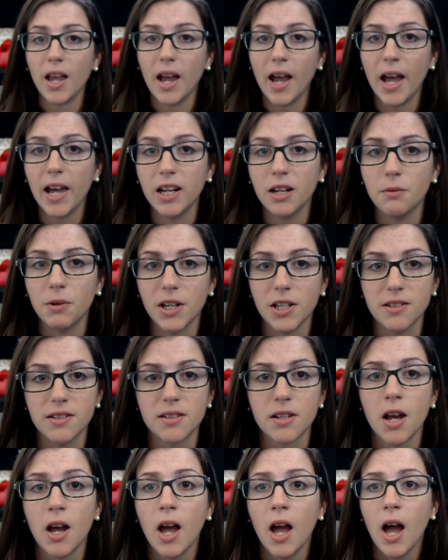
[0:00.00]
Anyways,
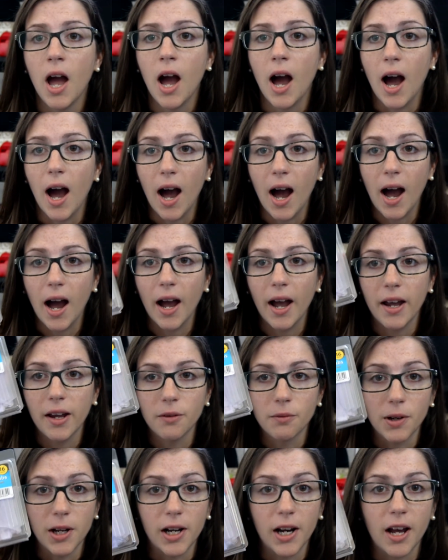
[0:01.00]
I
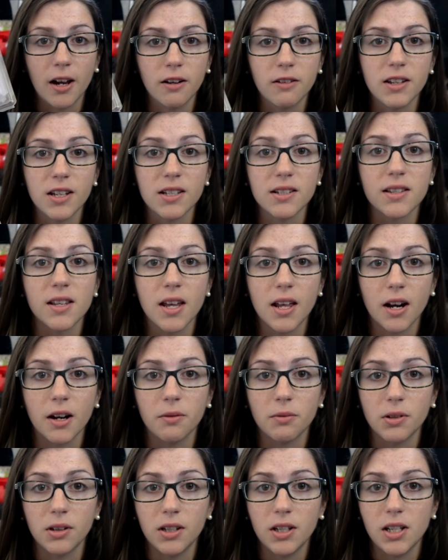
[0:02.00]
ran out of these and I
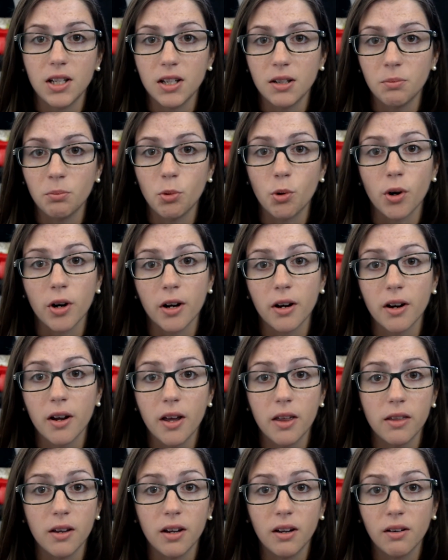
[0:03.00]
really needed more,
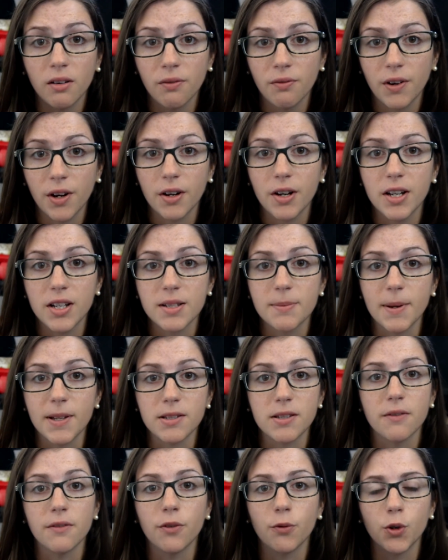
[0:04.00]
and they are very
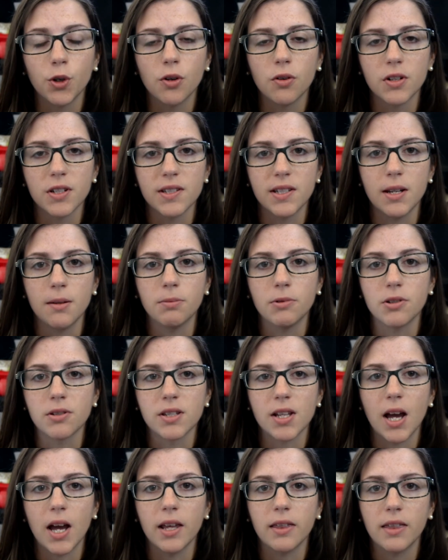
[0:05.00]
expensive if you go to Staples.
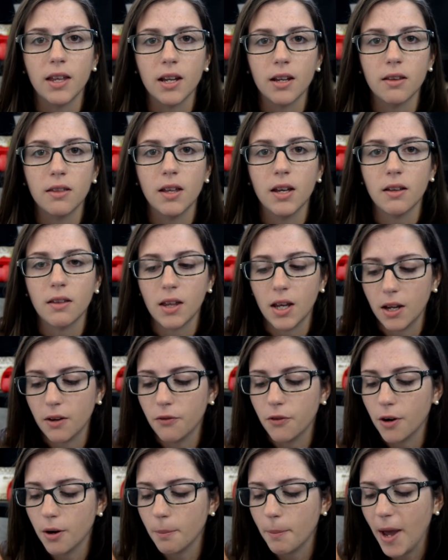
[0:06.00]
I think that like
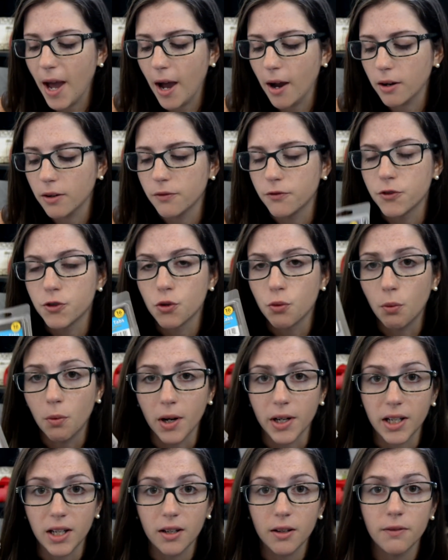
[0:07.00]
for a pack of
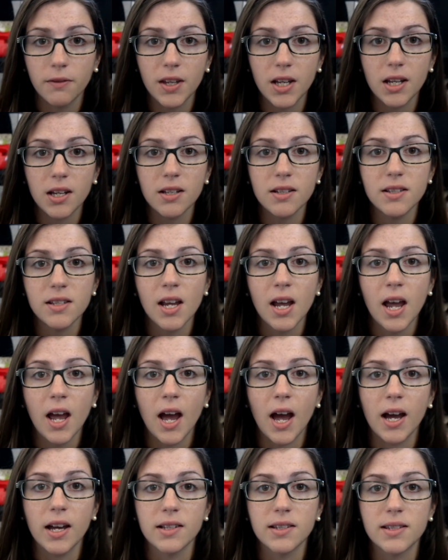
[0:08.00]
20 of these
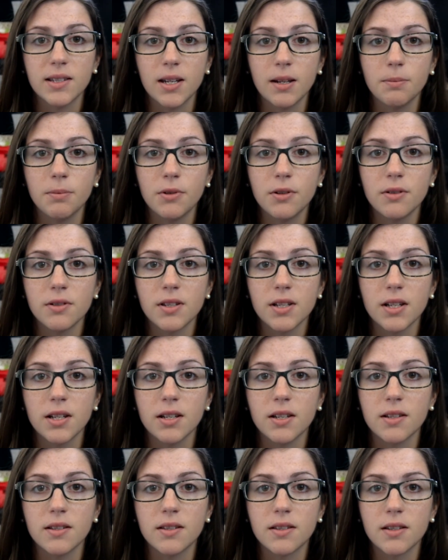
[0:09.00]
at Staples
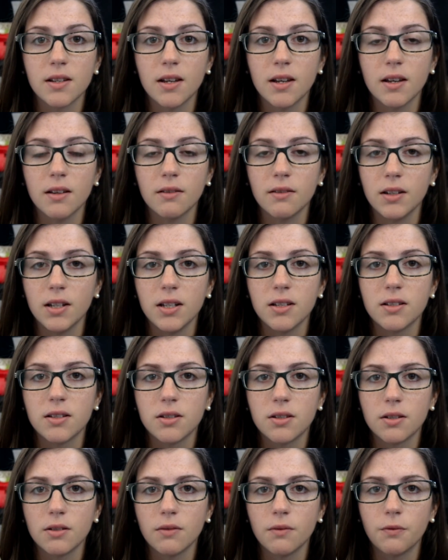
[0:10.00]
is at
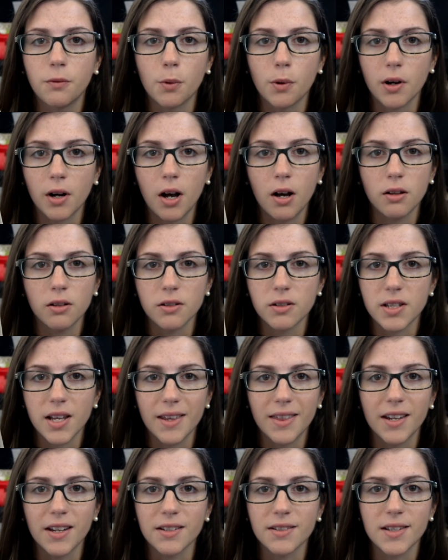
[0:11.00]
least $4. I
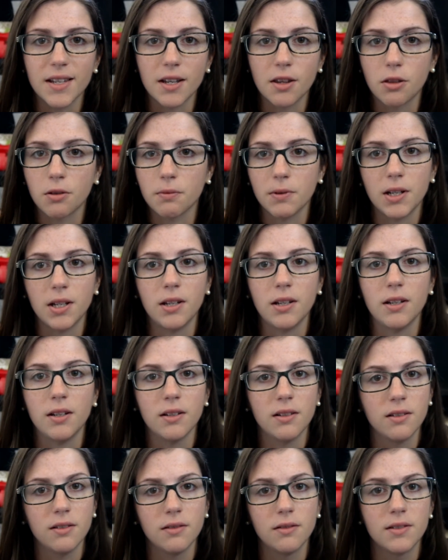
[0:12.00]
think it's like
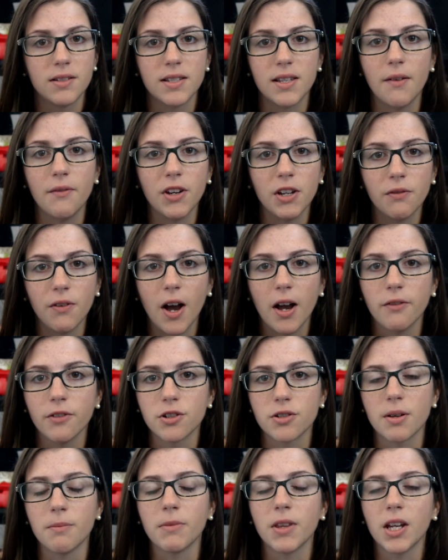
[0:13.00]
$3.75 or
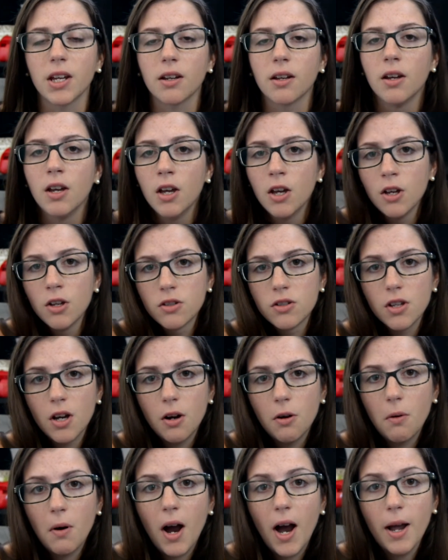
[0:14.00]
something.
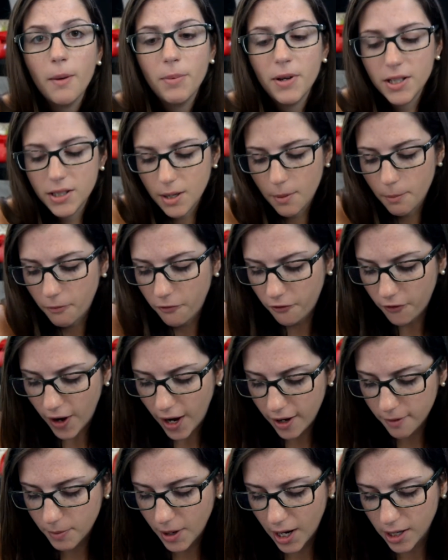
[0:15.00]
So I picked up
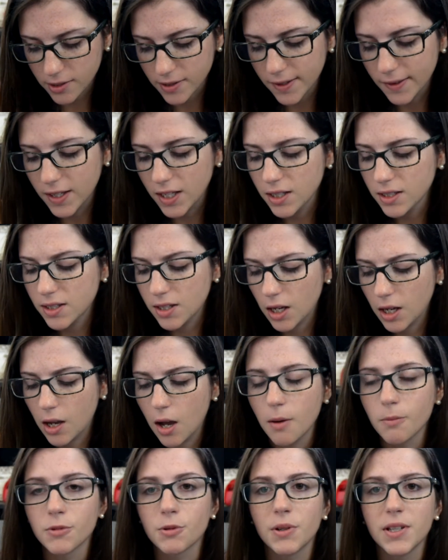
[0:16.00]
5 packs of these. It
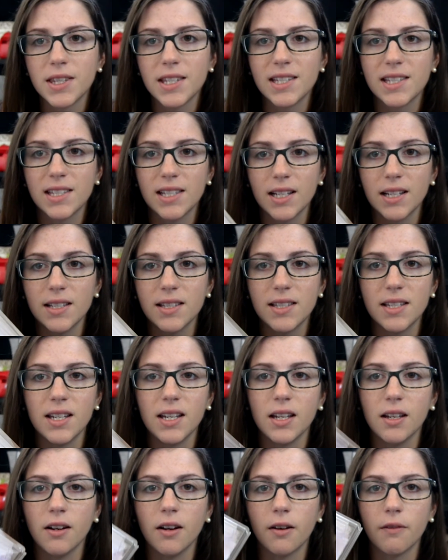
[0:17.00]
comes with
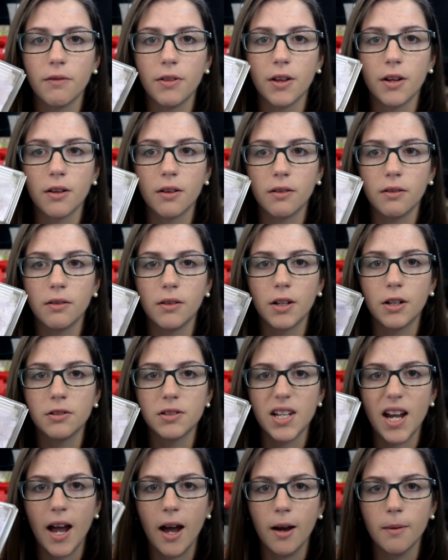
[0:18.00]
16 of the little
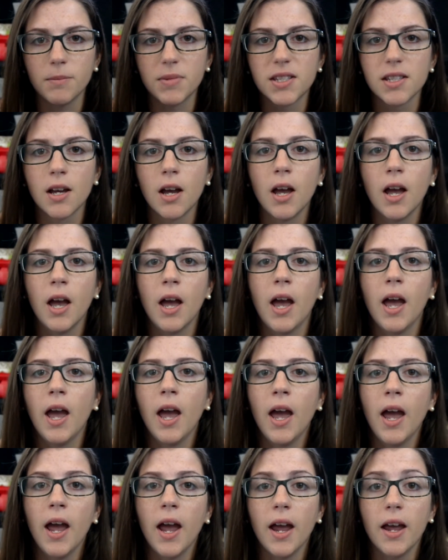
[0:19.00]
tabs,
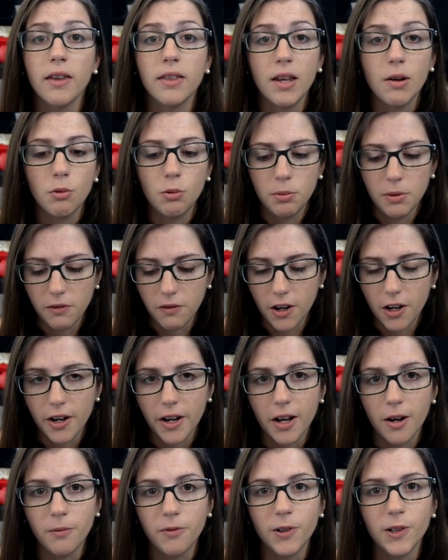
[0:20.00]
and they will be very
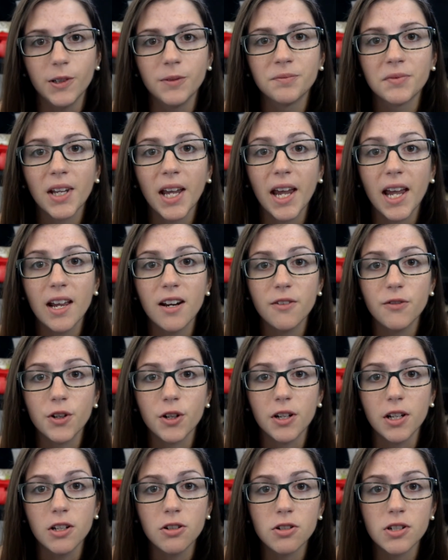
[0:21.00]
helpful. And if
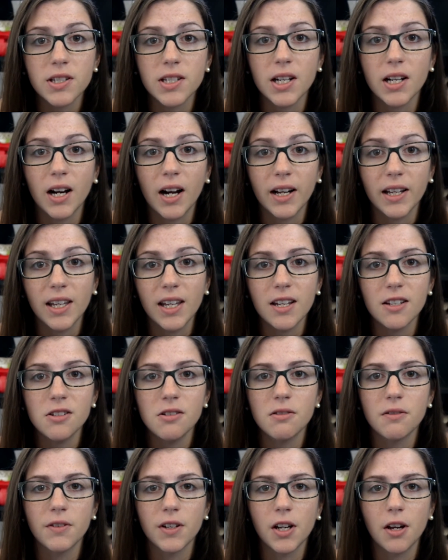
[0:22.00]
you're interested, I can
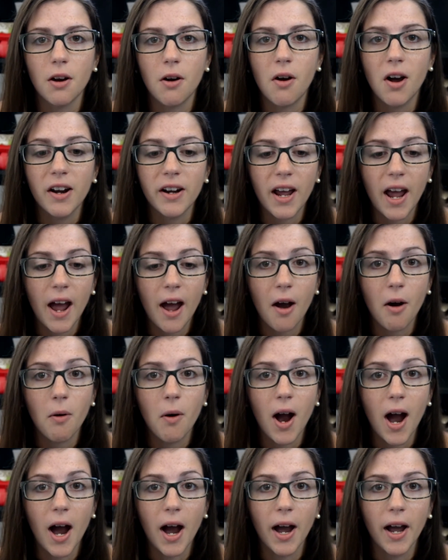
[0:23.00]
do a video on how
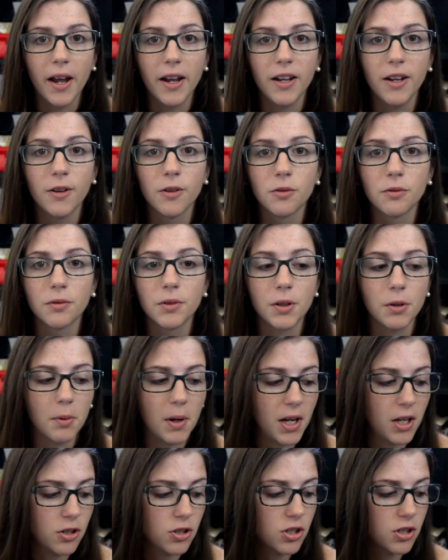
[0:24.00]
I
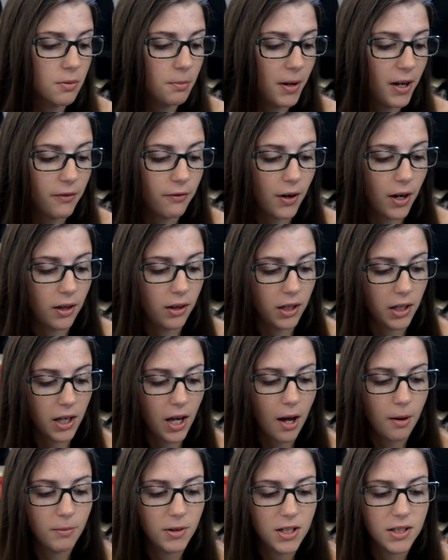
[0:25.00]
rearranged my filing
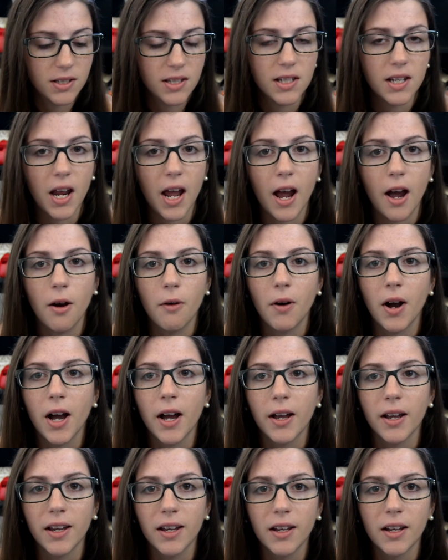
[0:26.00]
cabinets and how
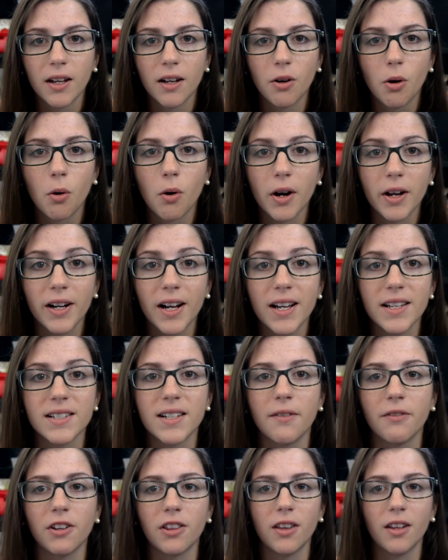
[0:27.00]
I organized
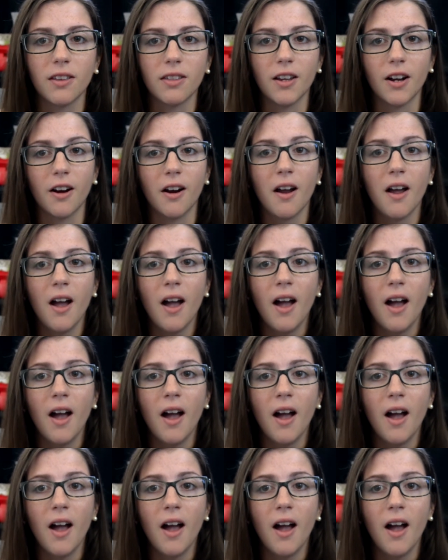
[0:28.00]
everything in there.